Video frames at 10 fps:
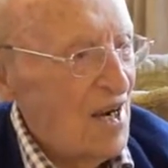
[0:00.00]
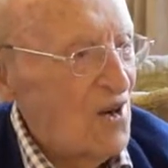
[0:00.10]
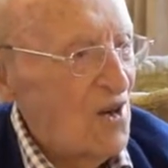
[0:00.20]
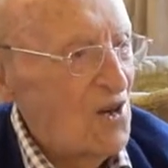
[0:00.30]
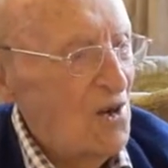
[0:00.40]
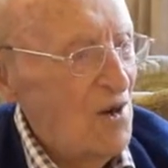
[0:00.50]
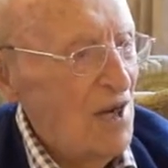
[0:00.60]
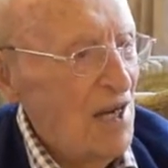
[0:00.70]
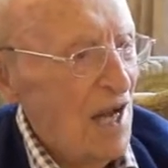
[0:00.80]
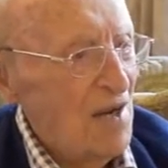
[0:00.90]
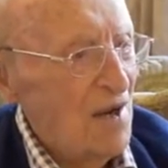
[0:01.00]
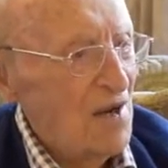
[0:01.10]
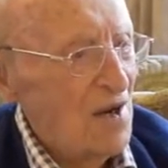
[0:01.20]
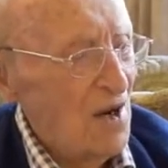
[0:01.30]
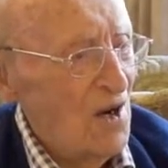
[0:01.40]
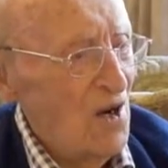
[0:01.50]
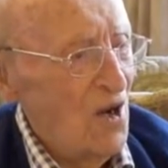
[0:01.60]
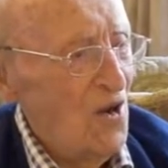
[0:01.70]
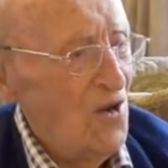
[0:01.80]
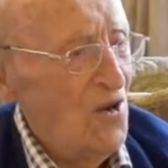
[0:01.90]
because you hadn't uh,
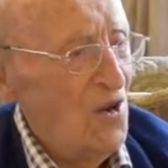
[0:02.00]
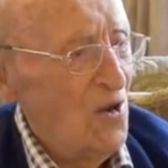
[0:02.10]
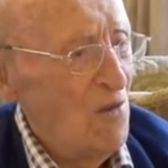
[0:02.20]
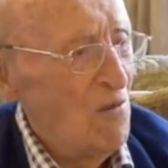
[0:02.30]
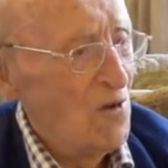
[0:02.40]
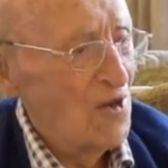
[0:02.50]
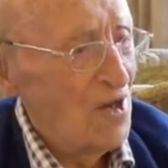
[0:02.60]
learned the numbers.